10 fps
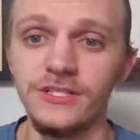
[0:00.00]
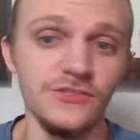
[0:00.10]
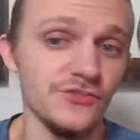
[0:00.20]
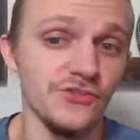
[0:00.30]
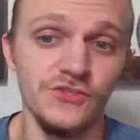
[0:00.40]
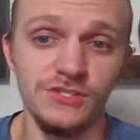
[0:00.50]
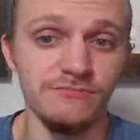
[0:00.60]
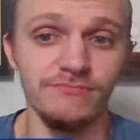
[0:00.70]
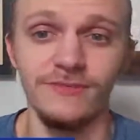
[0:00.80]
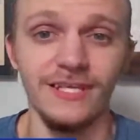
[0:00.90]
it's
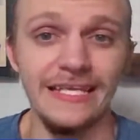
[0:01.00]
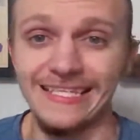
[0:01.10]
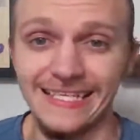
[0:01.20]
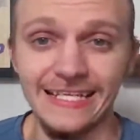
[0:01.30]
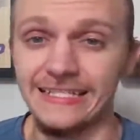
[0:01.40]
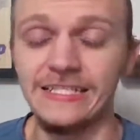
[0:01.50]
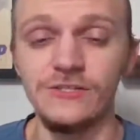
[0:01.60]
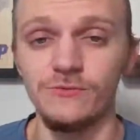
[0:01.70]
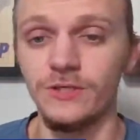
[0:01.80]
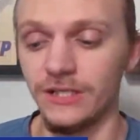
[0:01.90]
just it, it
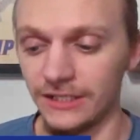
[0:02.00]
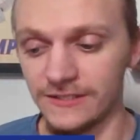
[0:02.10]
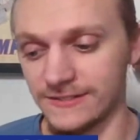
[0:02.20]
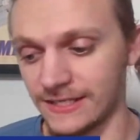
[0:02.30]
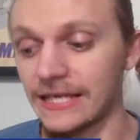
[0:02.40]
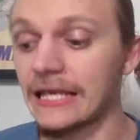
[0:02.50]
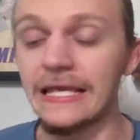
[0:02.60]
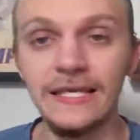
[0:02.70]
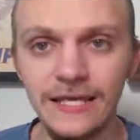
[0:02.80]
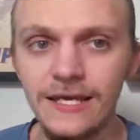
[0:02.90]
is what it is.
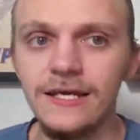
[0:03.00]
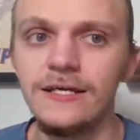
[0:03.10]
He